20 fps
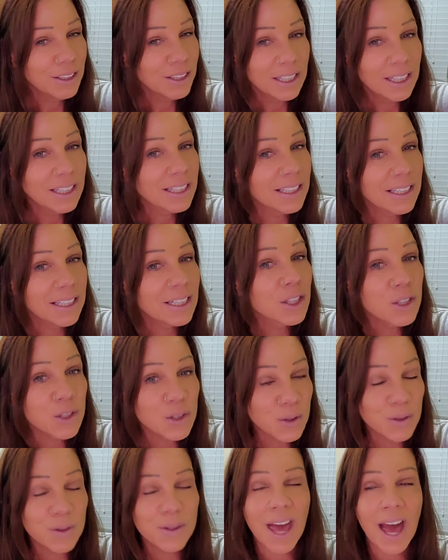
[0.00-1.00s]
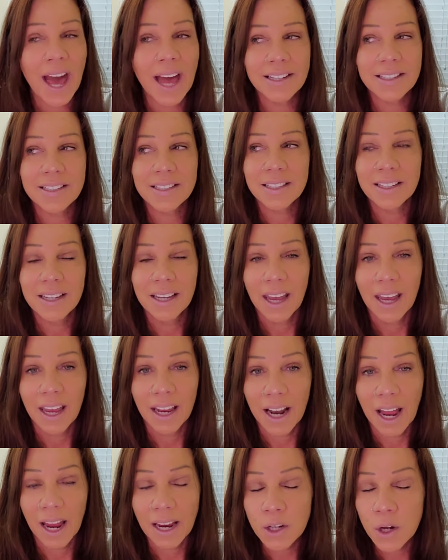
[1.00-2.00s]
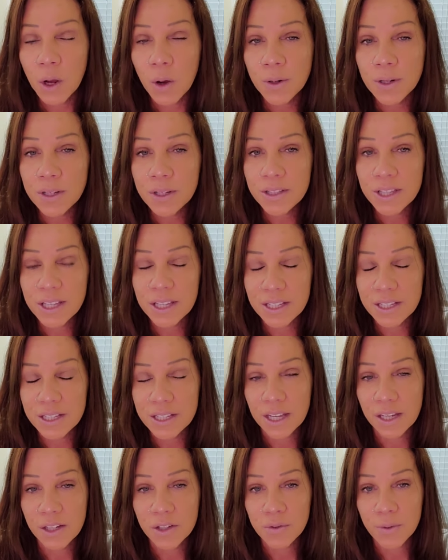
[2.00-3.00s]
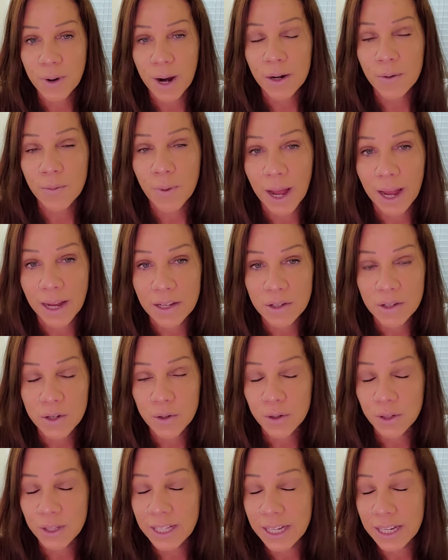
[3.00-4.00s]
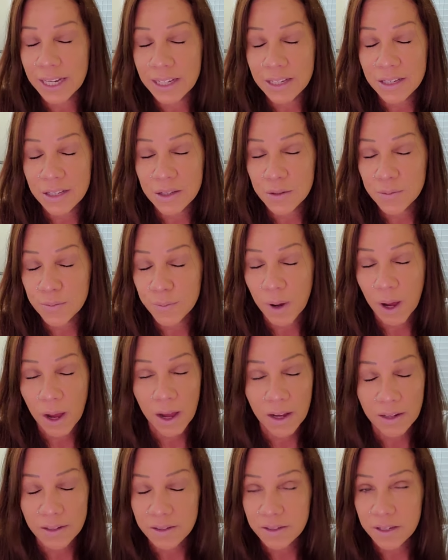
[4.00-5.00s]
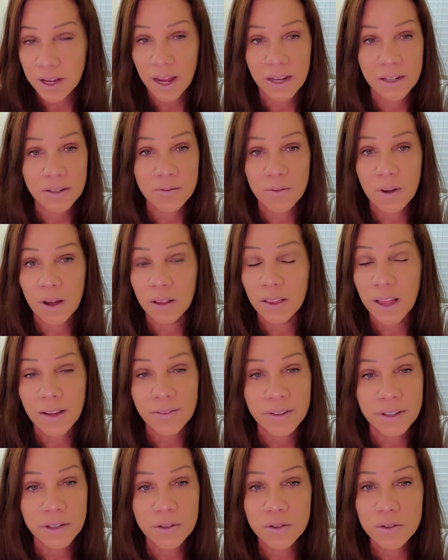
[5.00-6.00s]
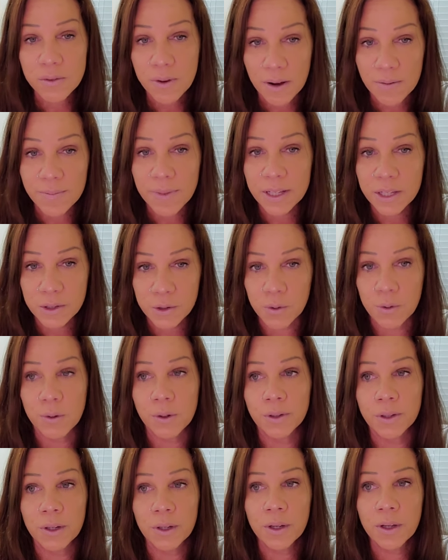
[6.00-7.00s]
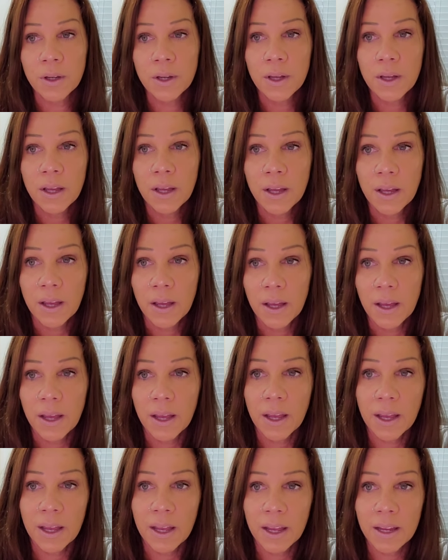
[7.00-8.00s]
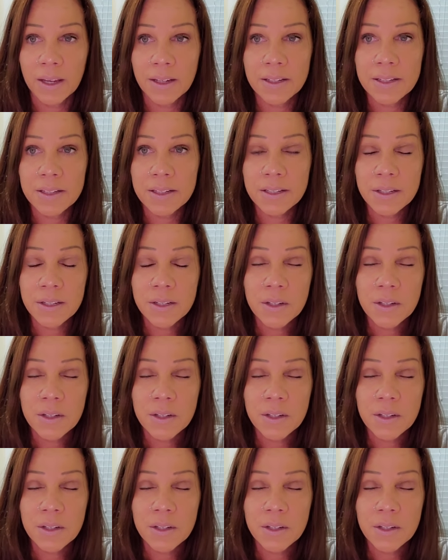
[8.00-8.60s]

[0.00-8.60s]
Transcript: He didn't do that. And I noticed these things right away, as early as uh, ten, eleven, twelve months old. And